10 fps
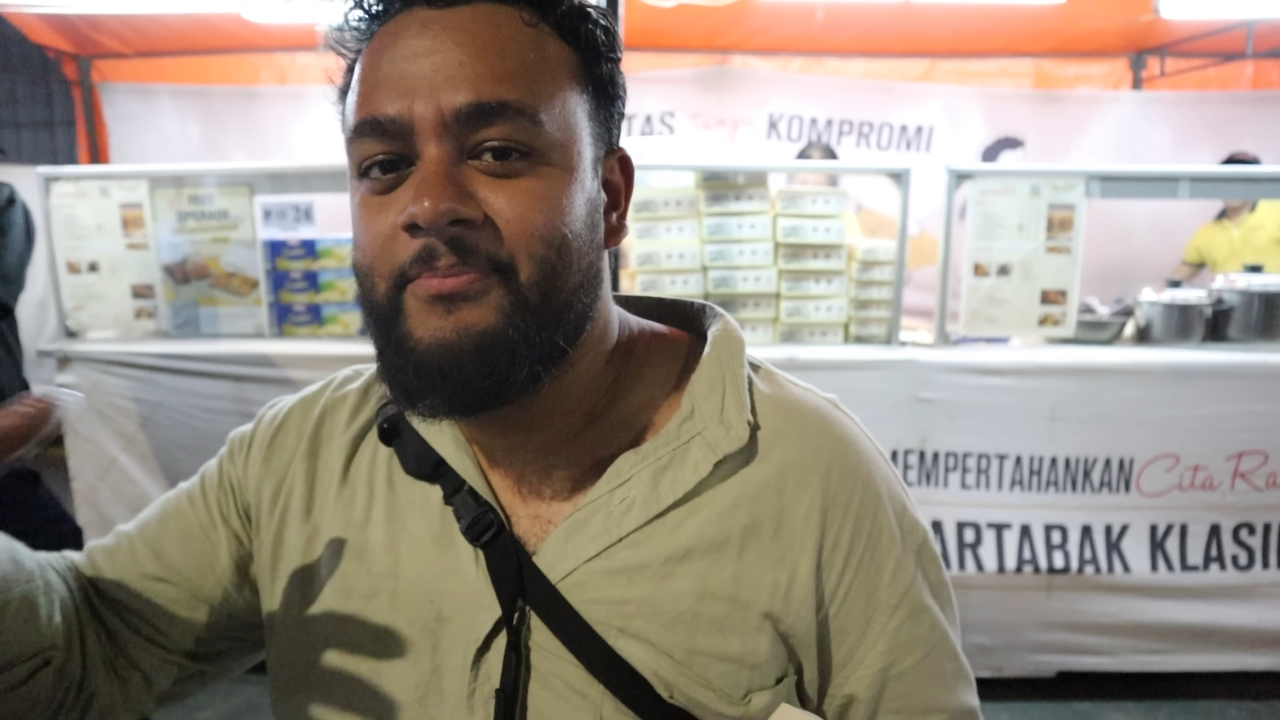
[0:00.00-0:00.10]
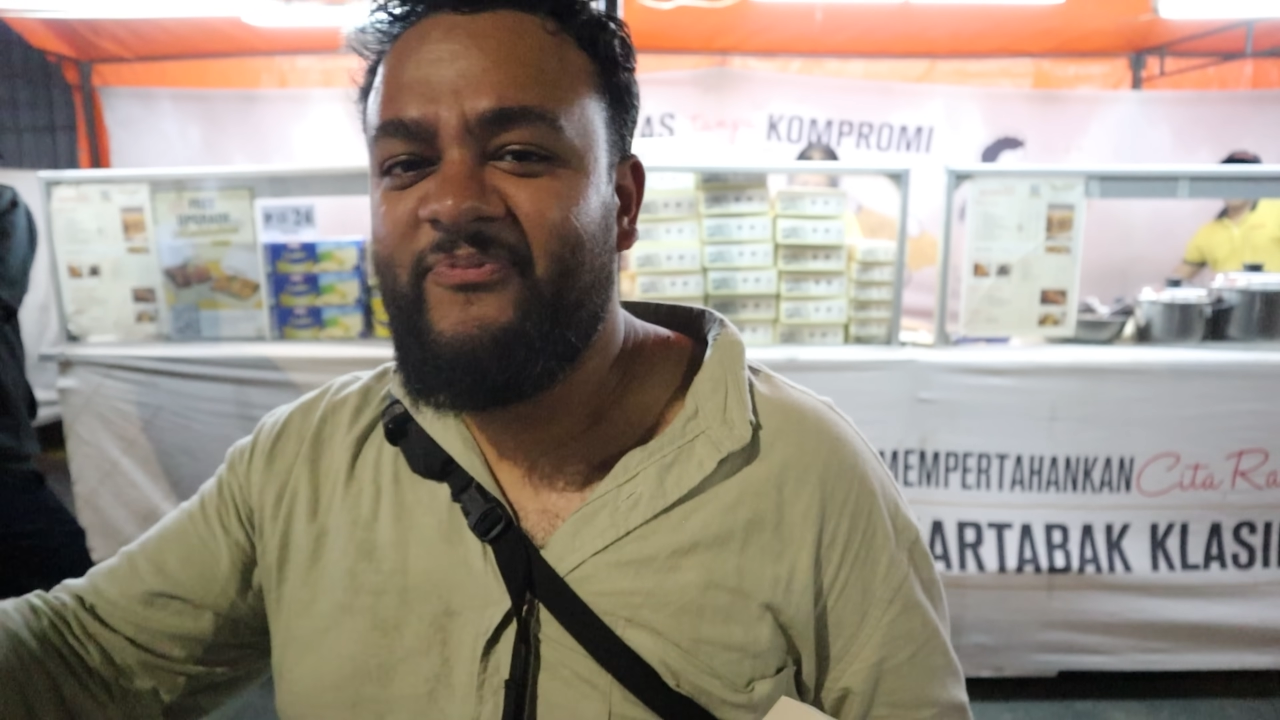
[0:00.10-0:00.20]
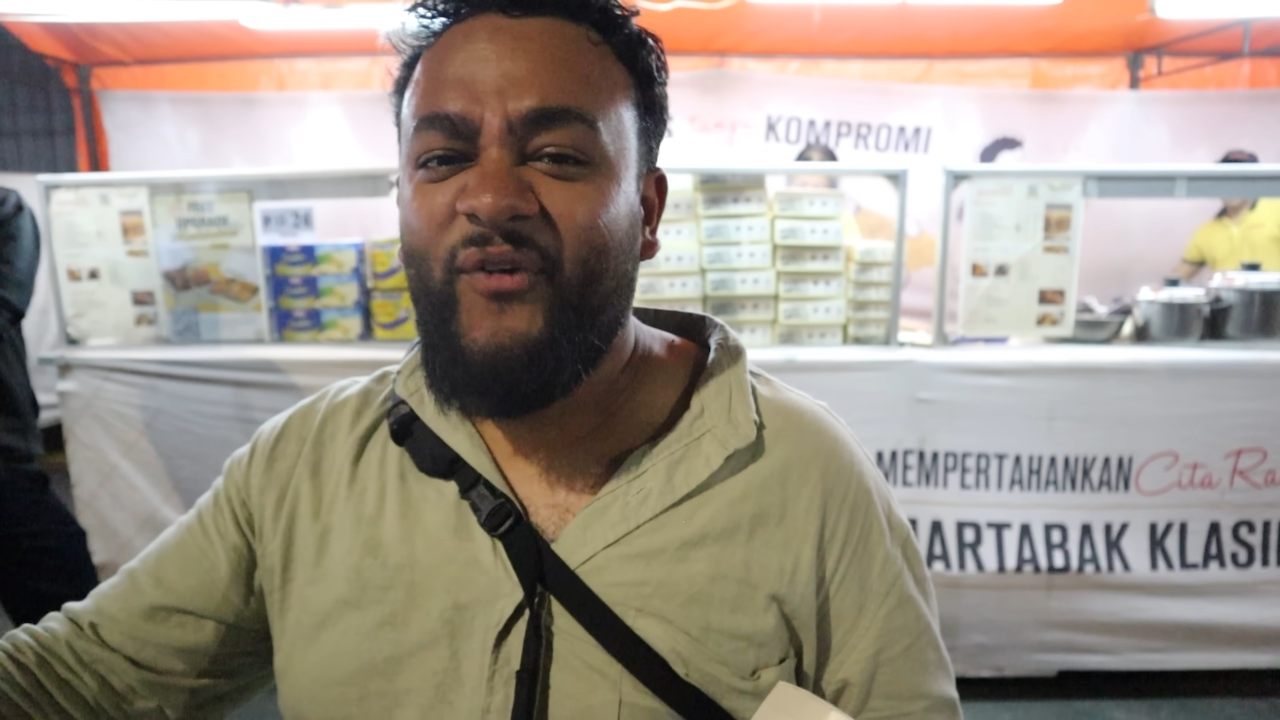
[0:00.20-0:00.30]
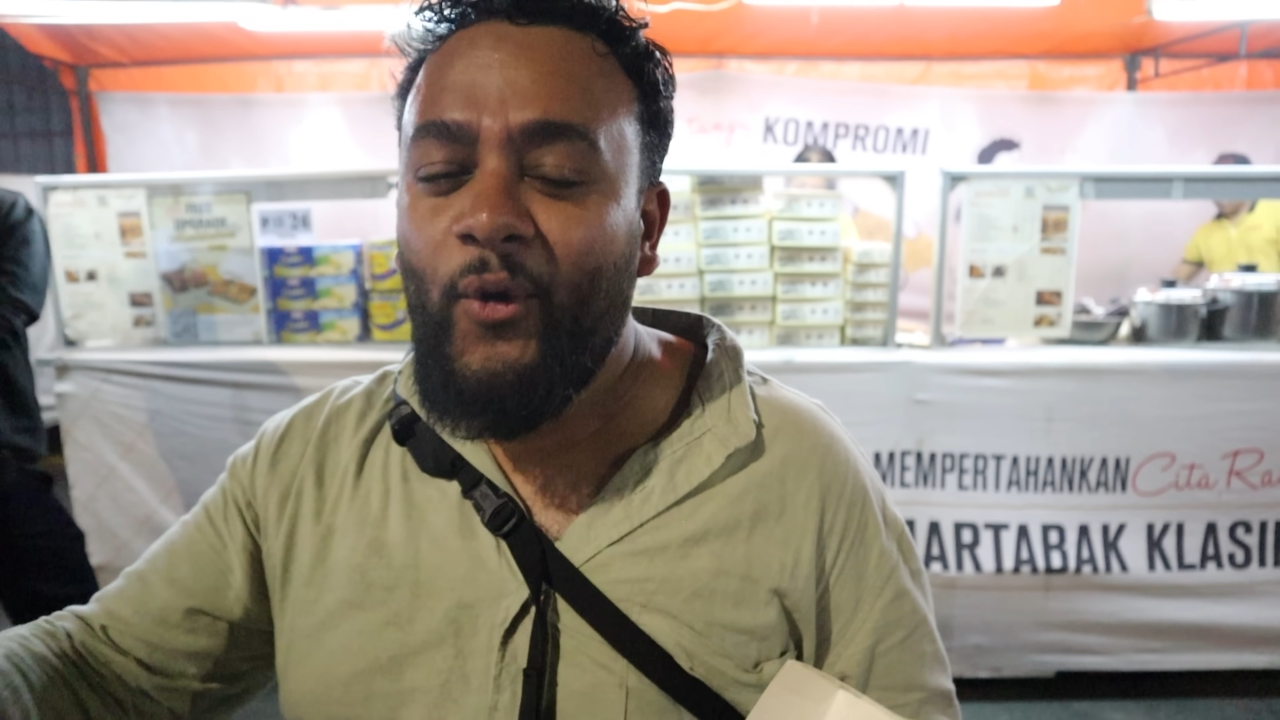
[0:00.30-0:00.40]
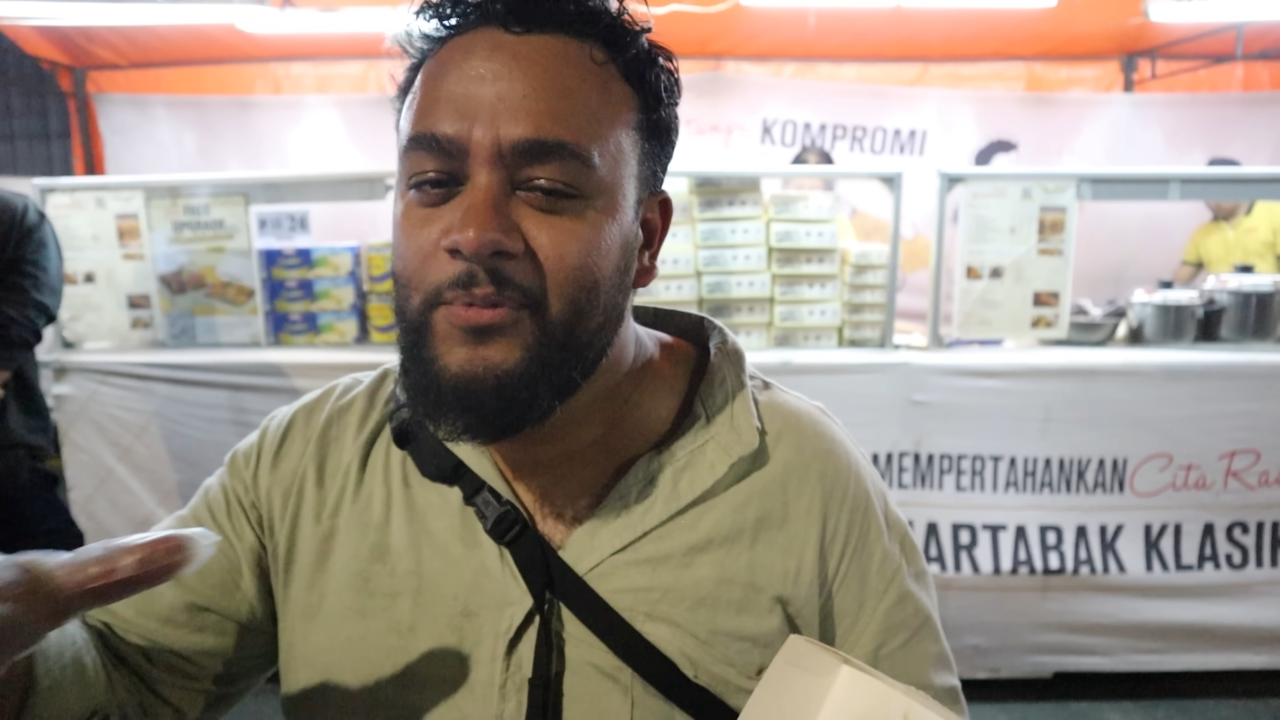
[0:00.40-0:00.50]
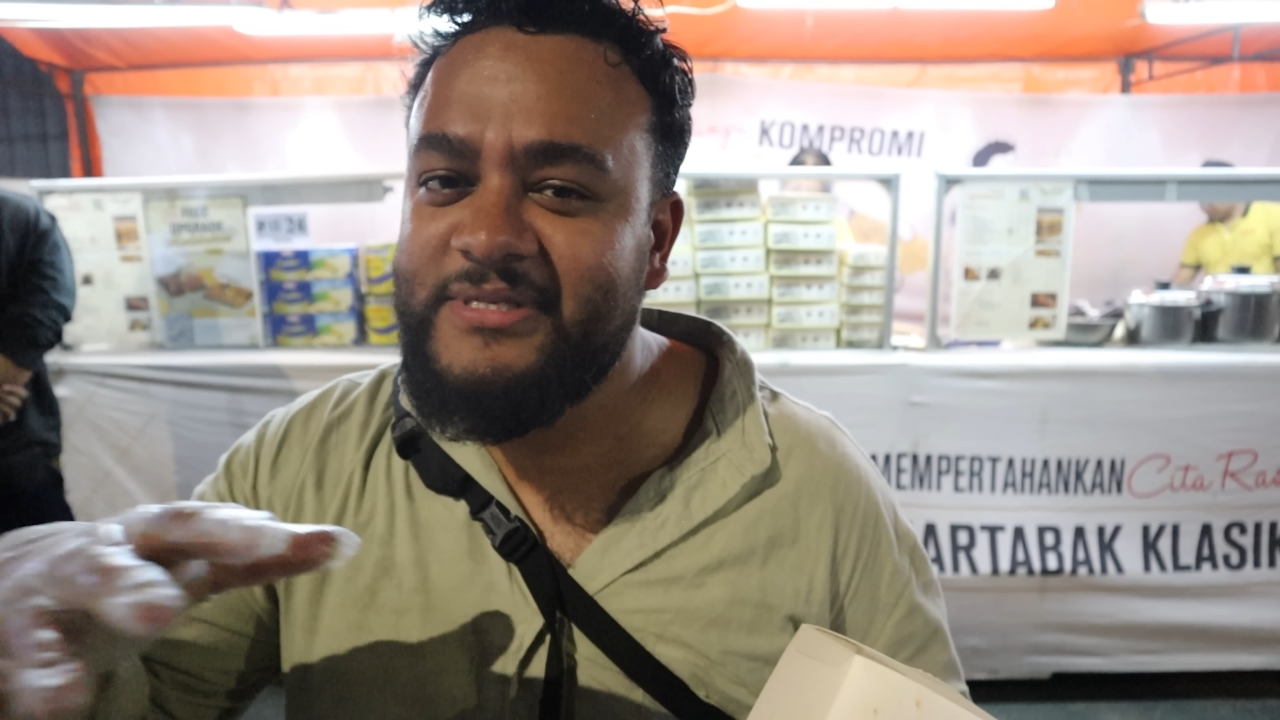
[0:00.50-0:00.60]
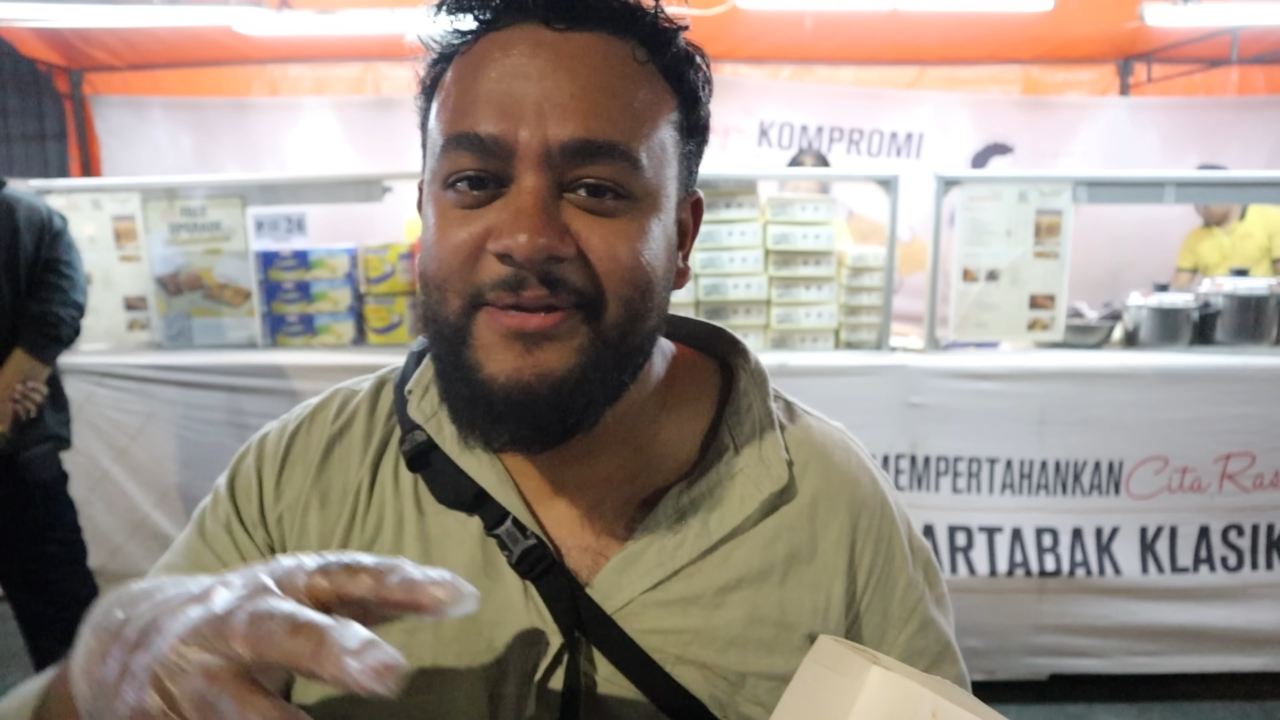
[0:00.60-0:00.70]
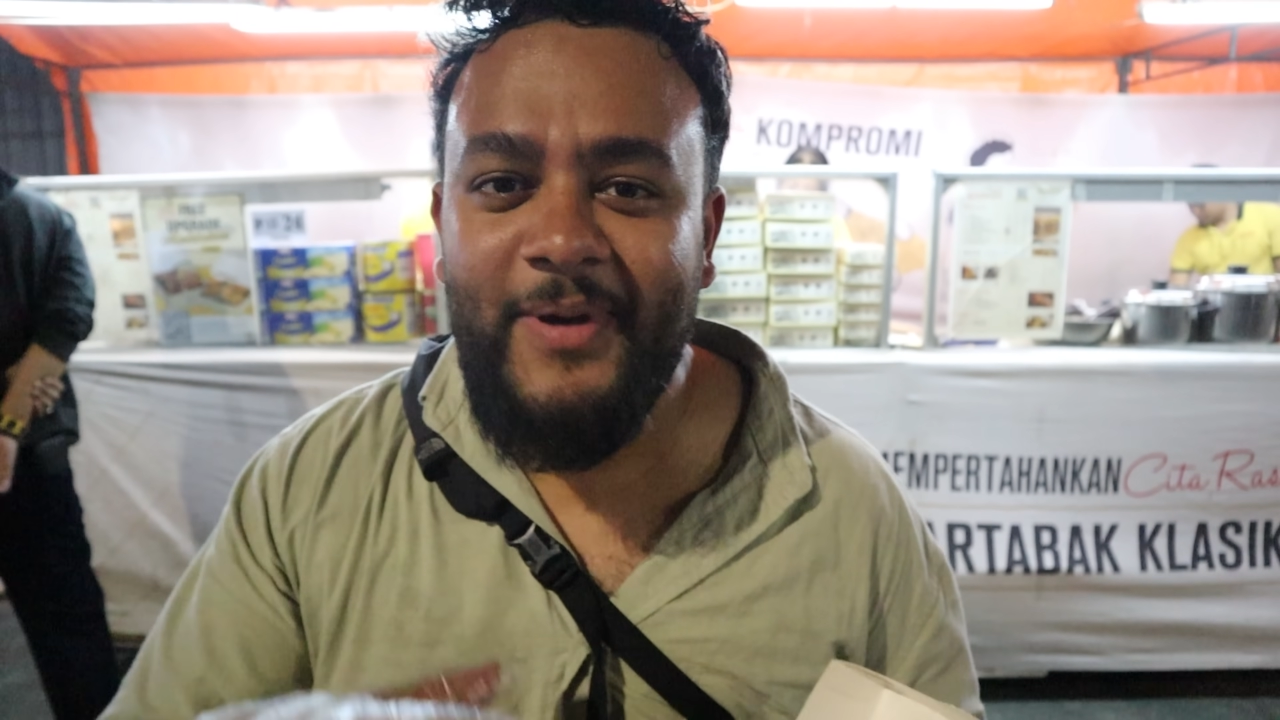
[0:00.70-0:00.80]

forms the